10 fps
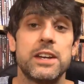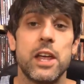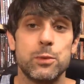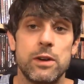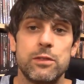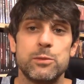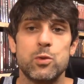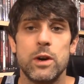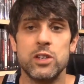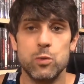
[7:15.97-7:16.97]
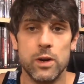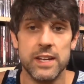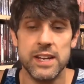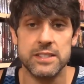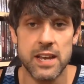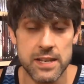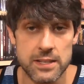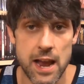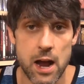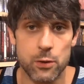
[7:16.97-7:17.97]
another one from 2020 is
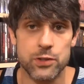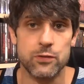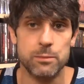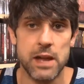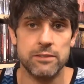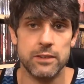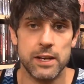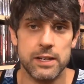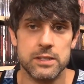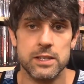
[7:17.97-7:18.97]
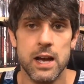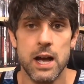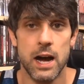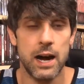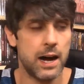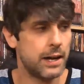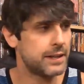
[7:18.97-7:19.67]
His House from Netflix. Uh,